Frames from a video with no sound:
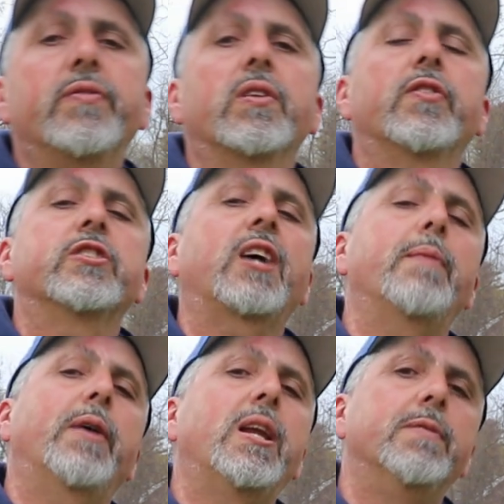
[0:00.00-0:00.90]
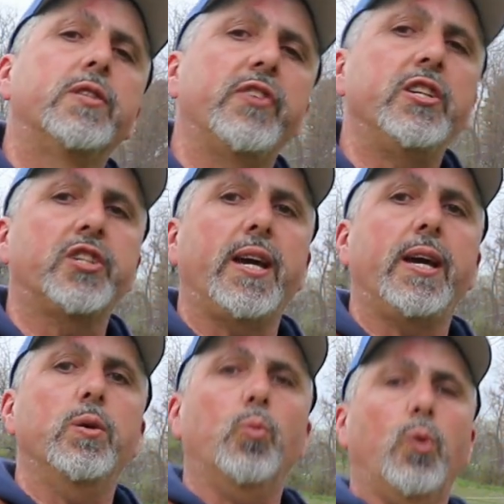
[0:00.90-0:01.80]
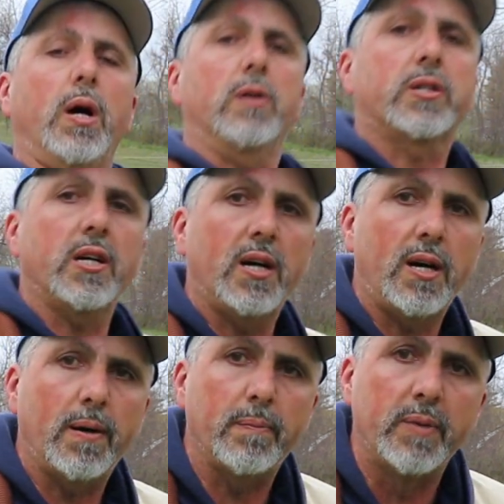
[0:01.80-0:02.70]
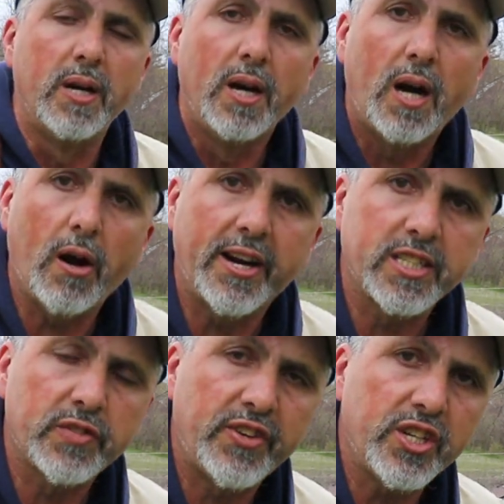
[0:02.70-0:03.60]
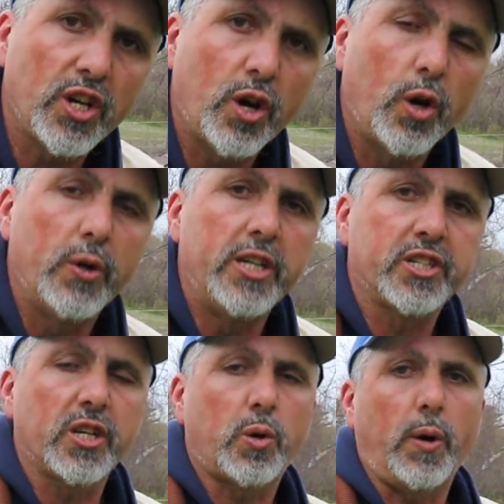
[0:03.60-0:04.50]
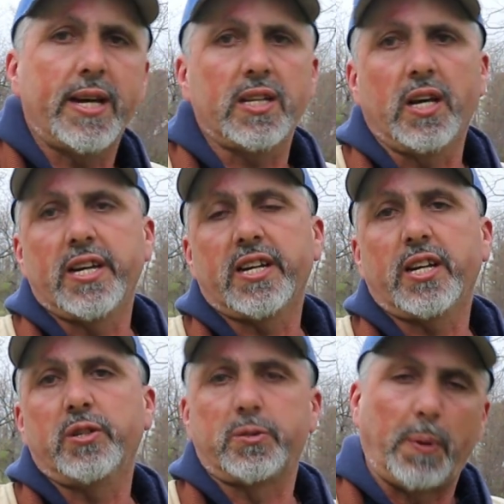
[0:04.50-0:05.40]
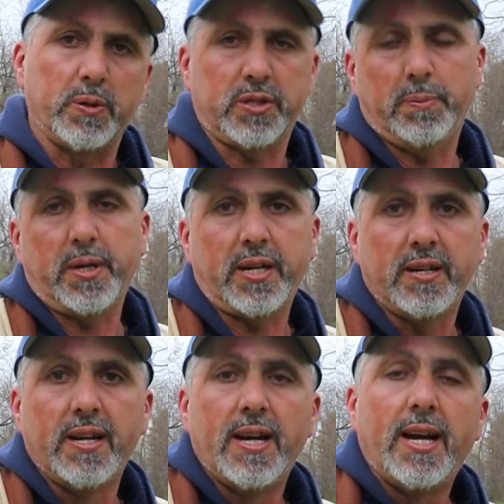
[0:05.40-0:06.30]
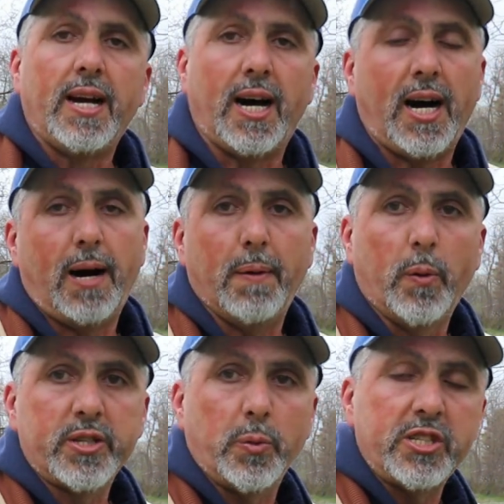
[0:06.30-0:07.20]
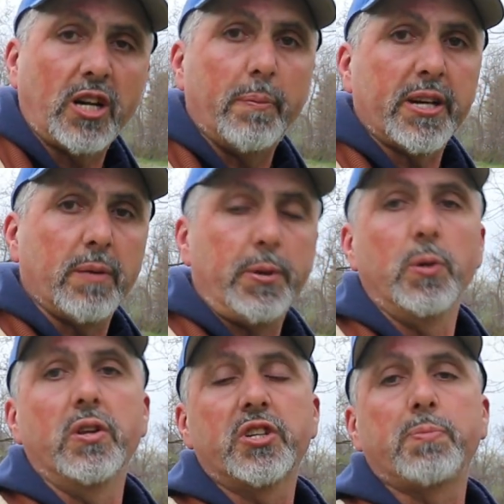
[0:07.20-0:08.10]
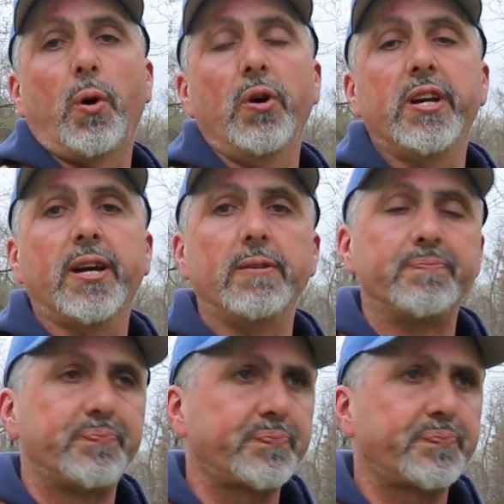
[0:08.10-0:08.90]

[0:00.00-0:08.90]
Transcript: for the first time. My name is Vince, and welcome. All right, this video isn't quite like it's supposed to be. I went to restart my computer this morning,